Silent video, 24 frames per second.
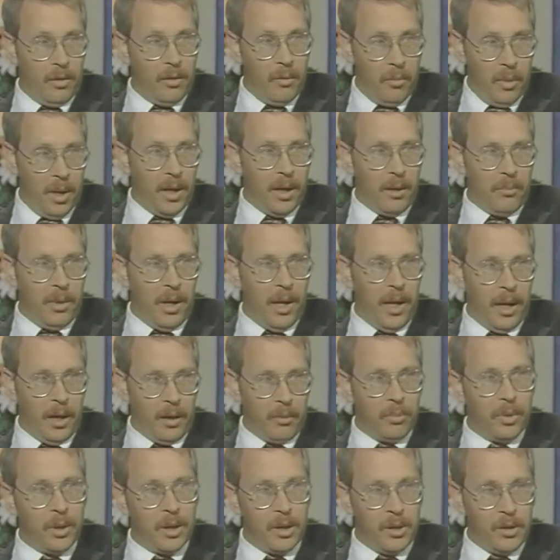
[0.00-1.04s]
the money
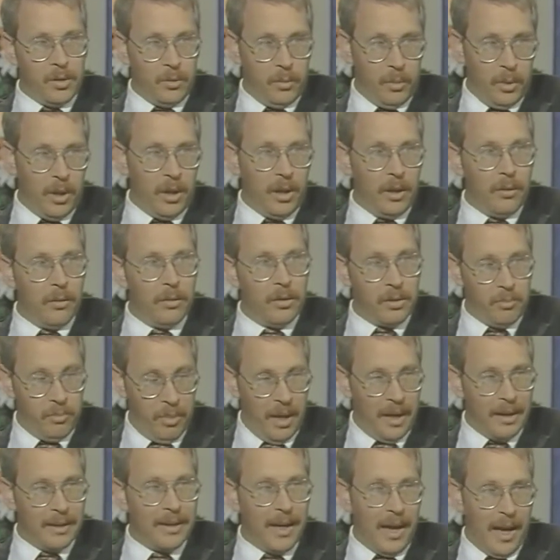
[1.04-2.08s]
back because we
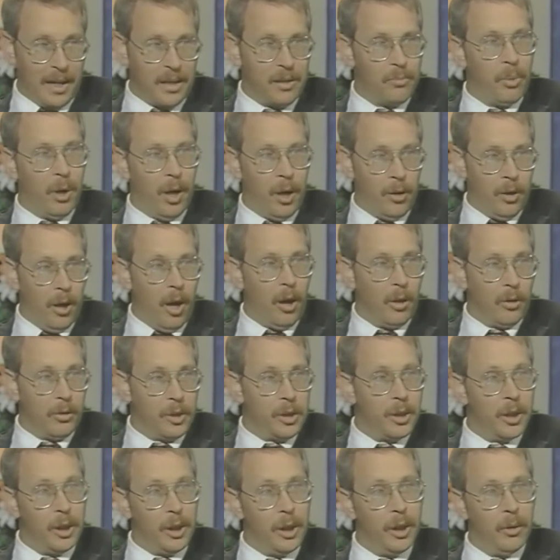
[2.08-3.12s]
spent taxpayer dollars
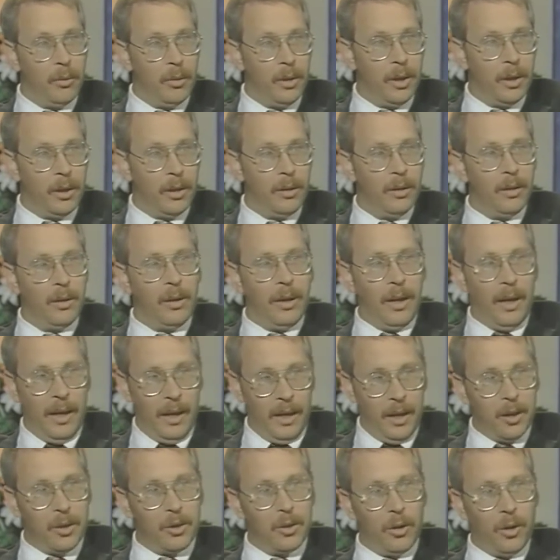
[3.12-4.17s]
to do it, and
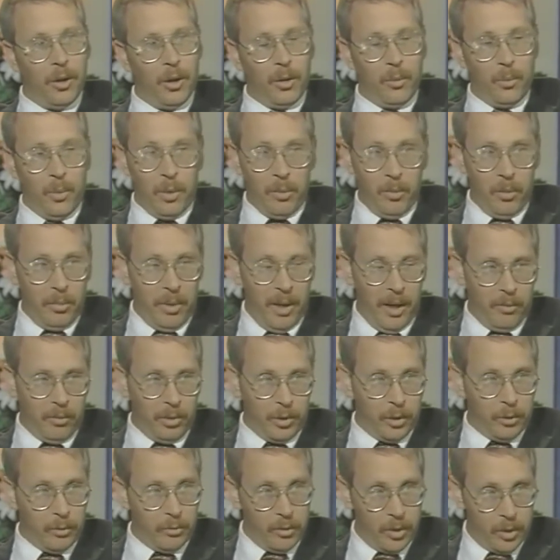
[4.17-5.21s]
in turn we will be able
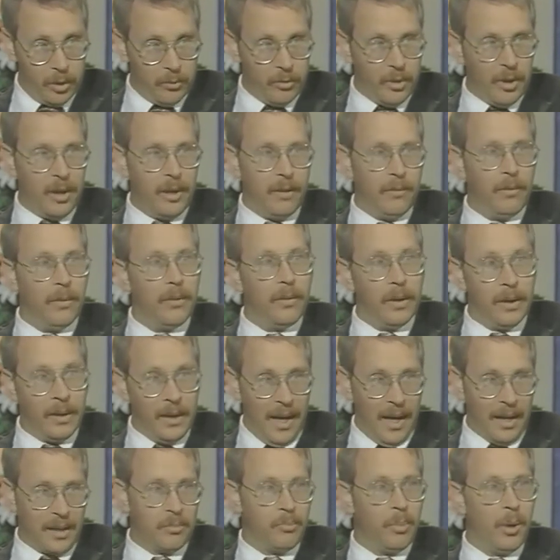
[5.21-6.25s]
to retrieve the
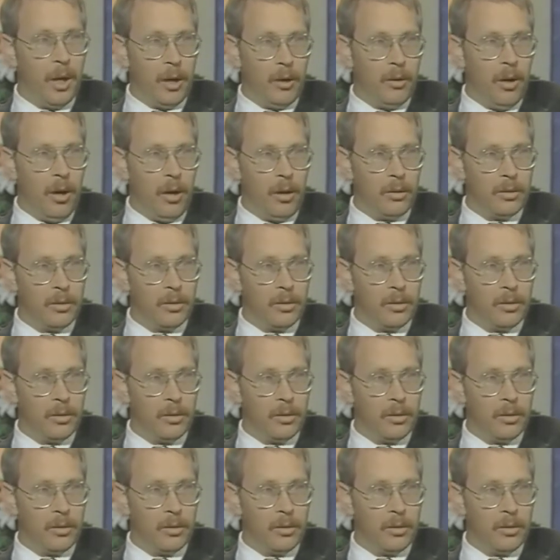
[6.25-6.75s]
taxpayer dollars.